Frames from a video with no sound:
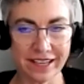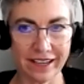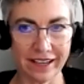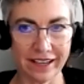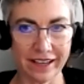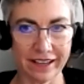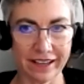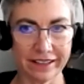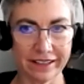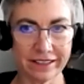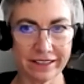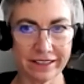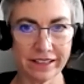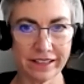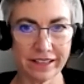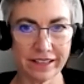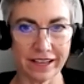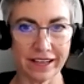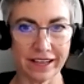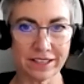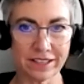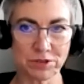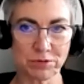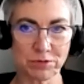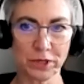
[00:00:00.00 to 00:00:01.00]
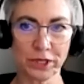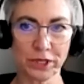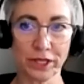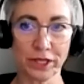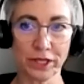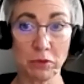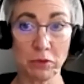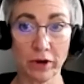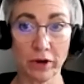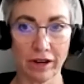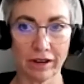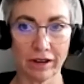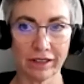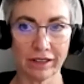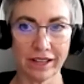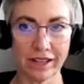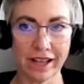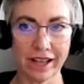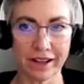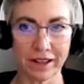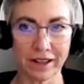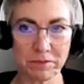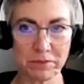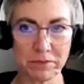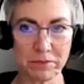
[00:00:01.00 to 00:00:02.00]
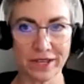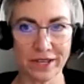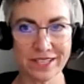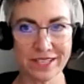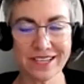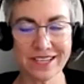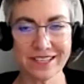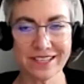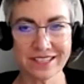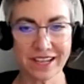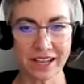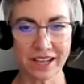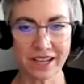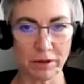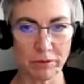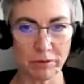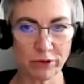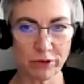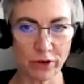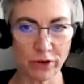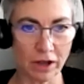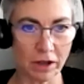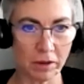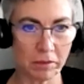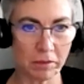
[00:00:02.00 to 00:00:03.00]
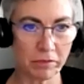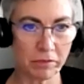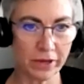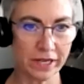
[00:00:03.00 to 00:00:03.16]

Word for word: and that's really where a lot of the buzz has come from.